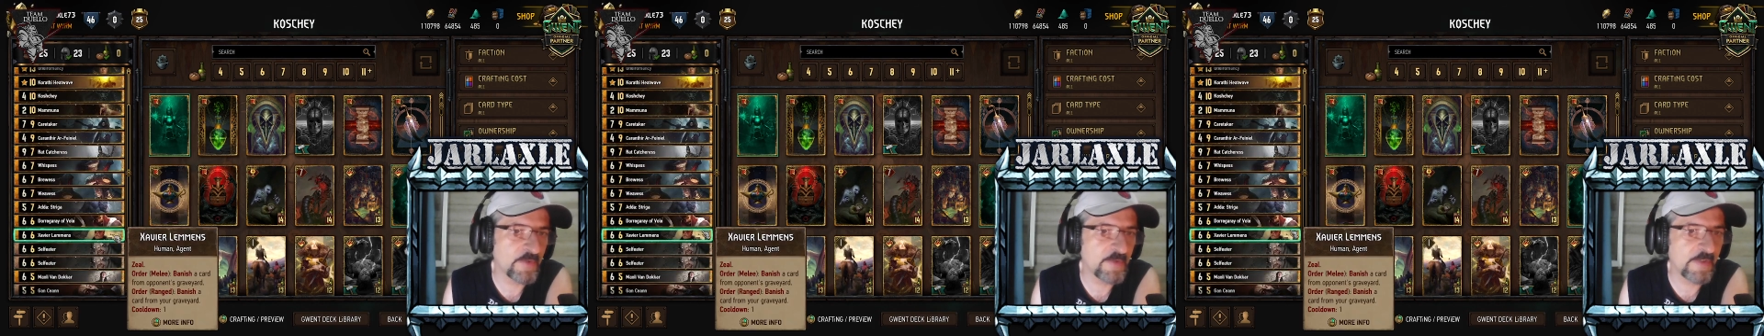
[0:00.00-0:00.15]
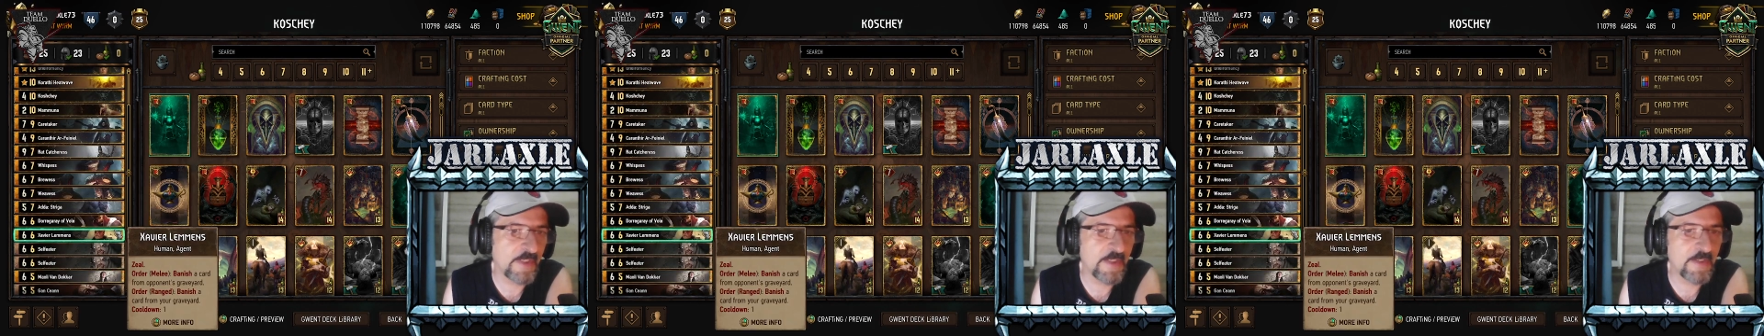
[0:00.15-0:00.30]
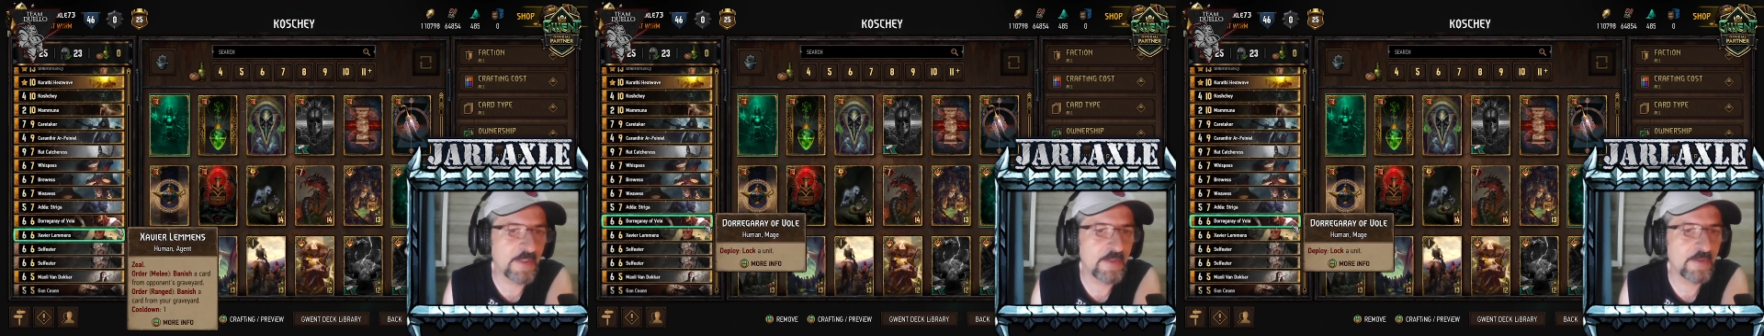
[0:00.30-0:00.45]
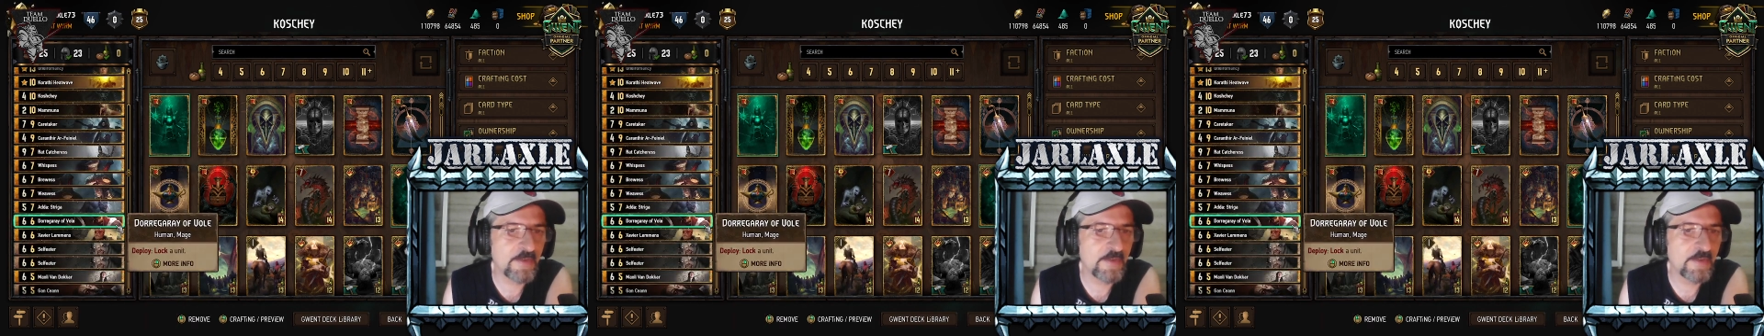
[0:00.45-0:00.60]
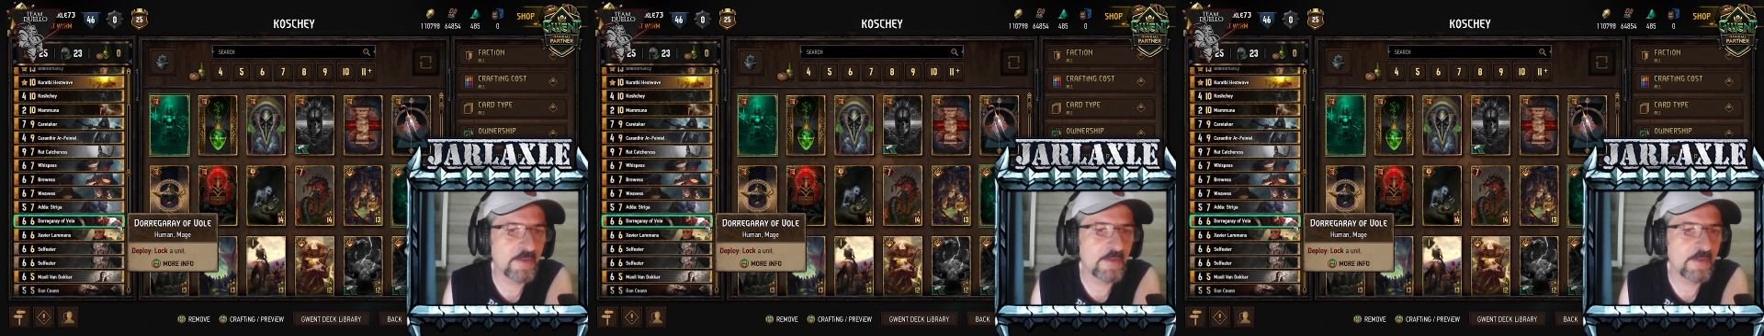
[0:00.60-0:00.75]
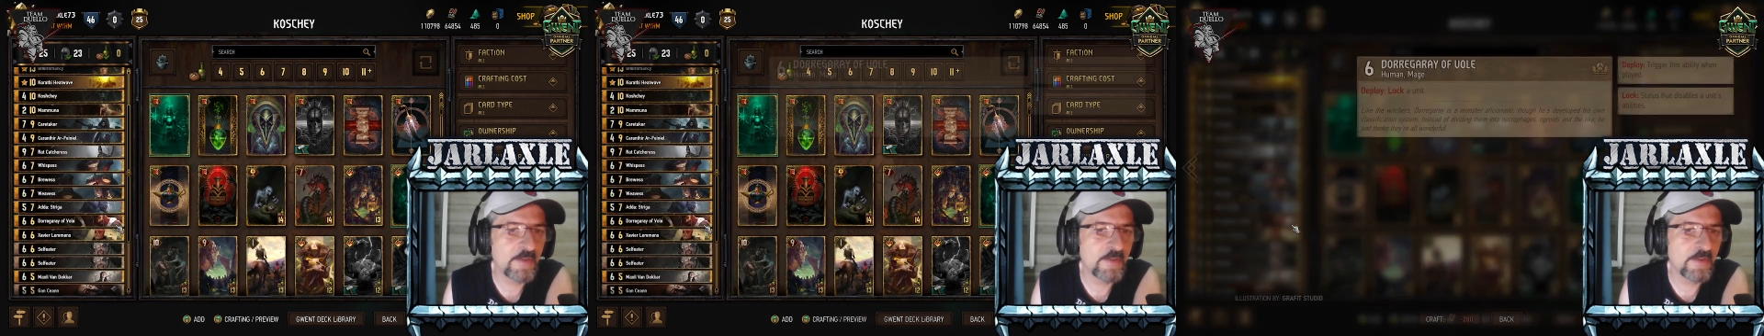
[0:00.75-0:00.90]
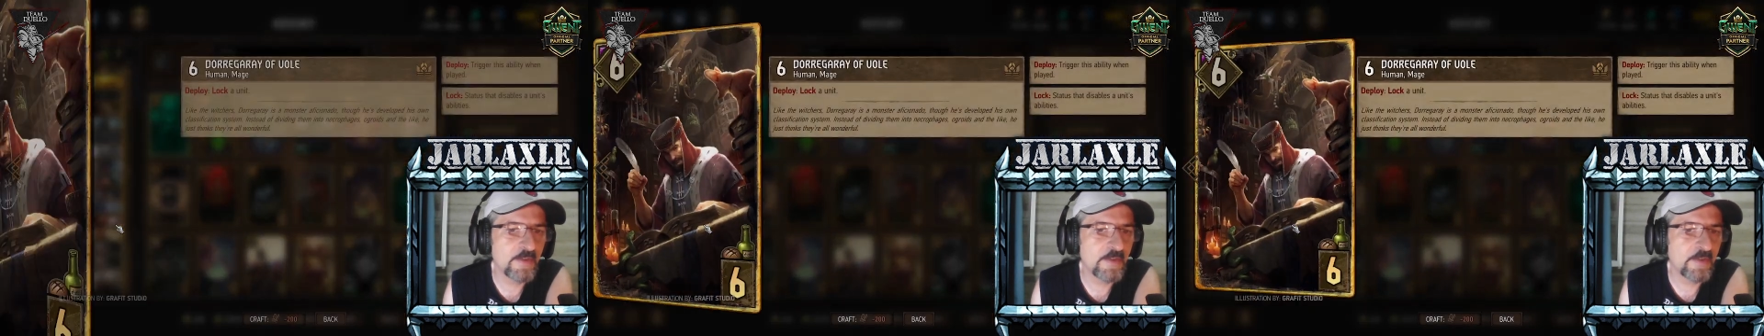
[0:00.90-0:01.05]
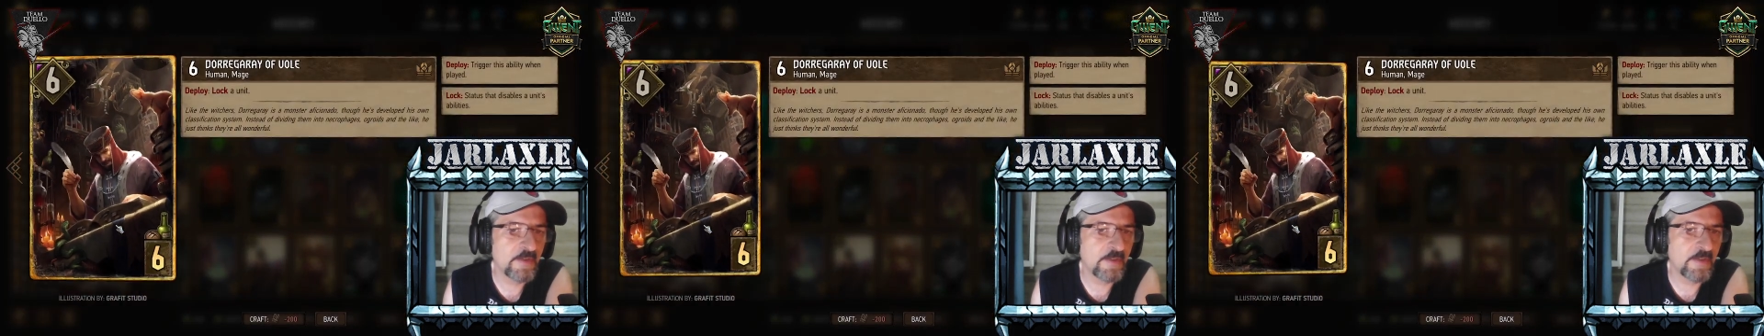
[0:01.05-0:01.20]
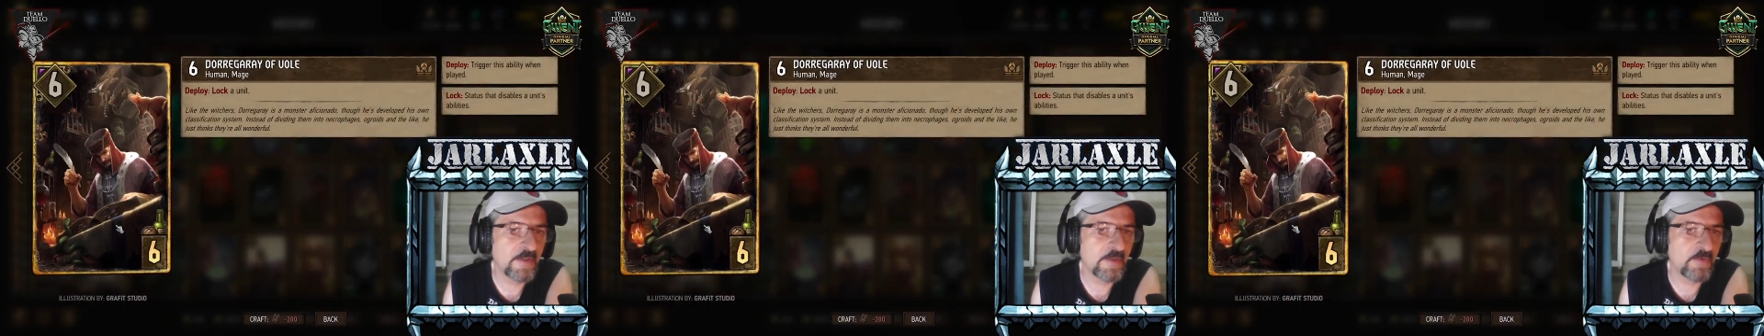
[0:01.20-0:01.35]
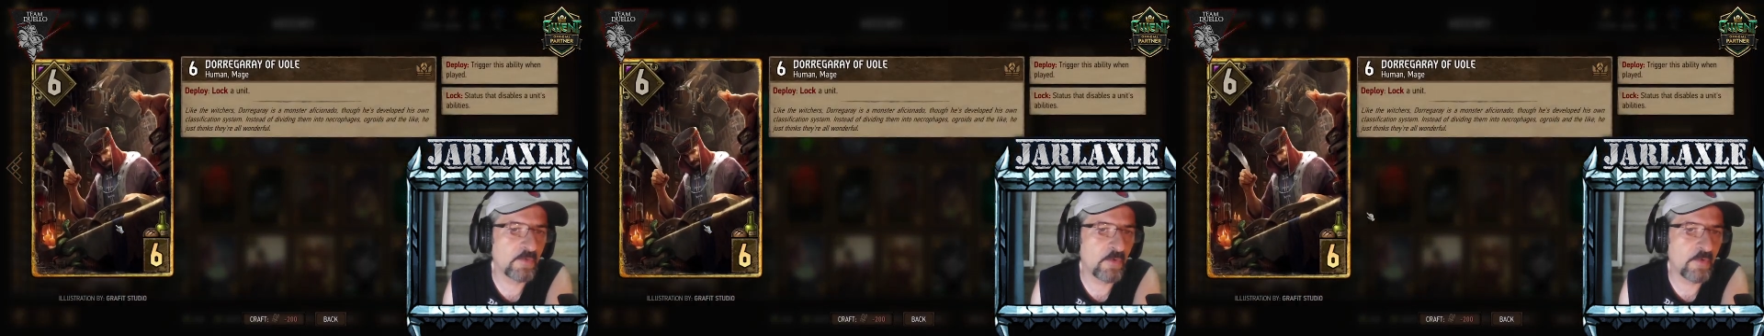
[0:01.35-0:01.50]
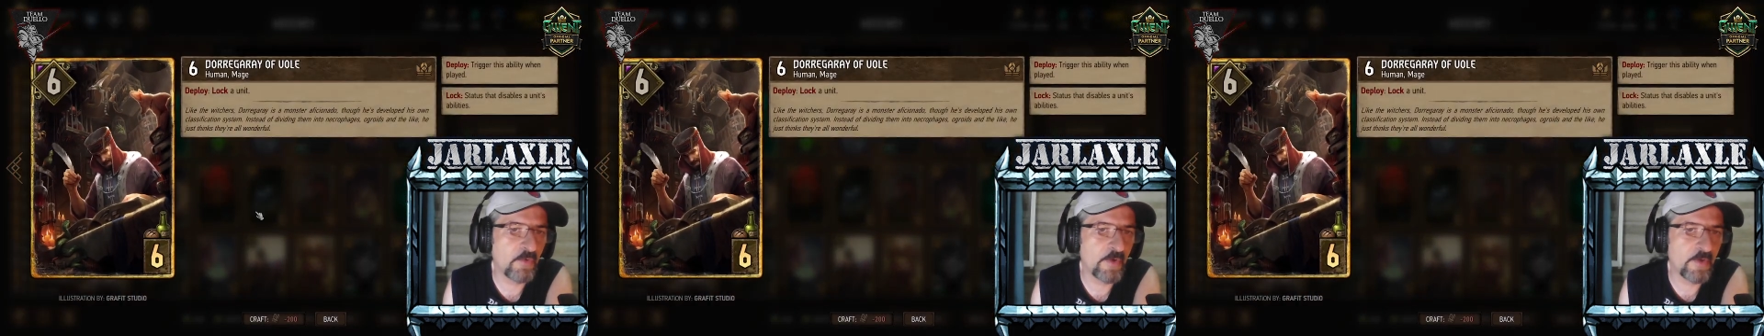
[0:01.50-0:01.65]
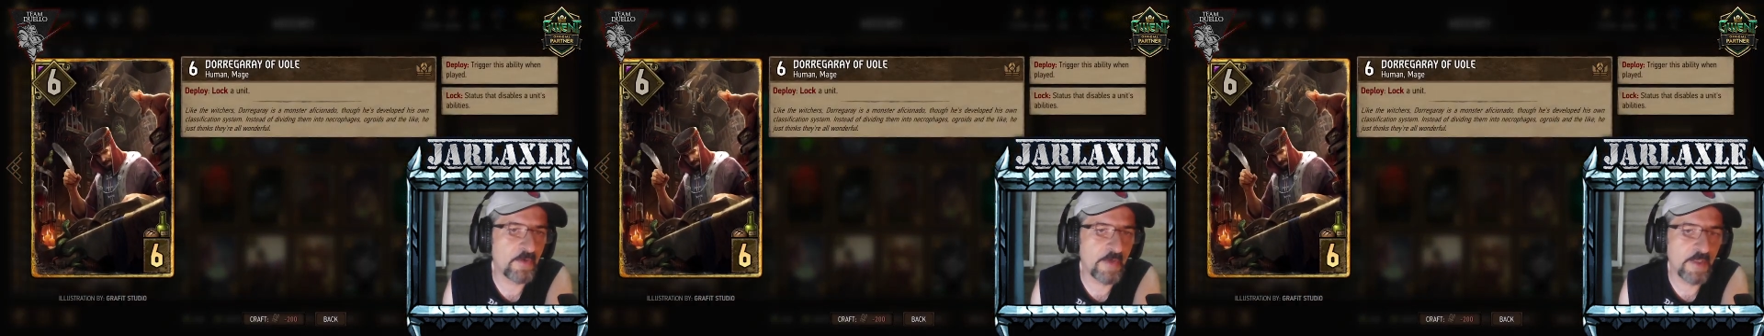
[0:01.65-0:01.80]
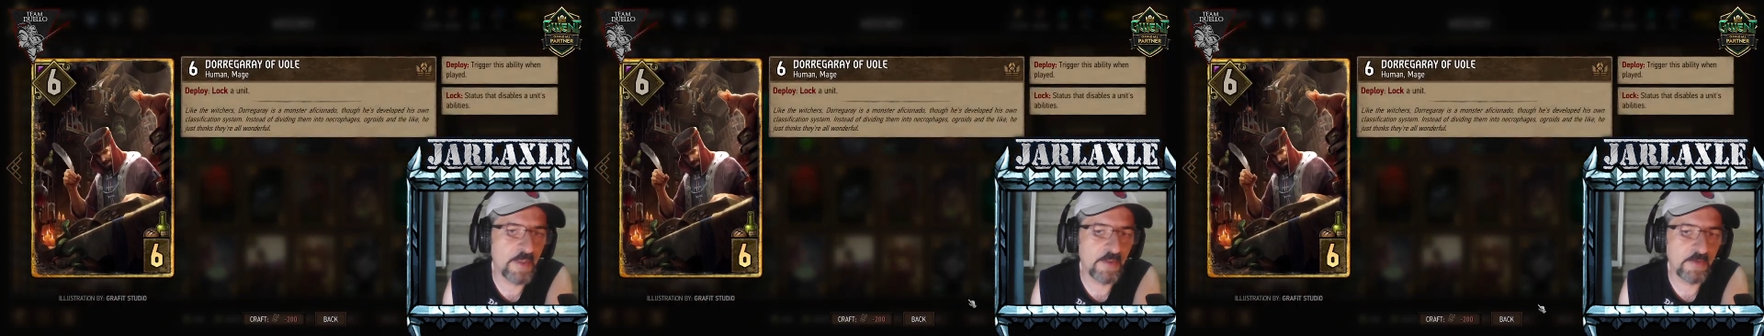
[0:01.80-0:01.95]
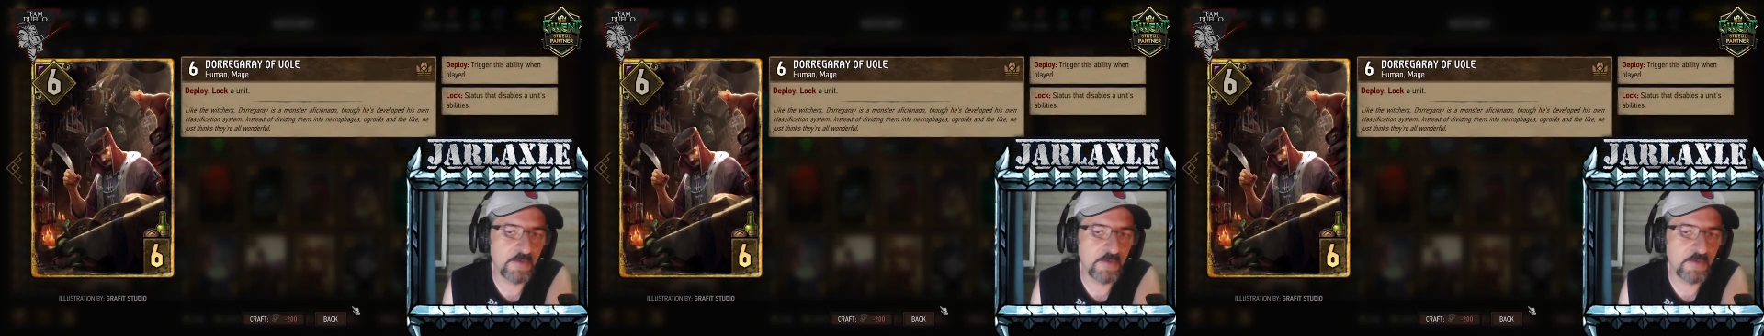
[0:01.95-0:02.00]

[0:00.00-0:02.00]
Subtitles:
like Dora Gray, you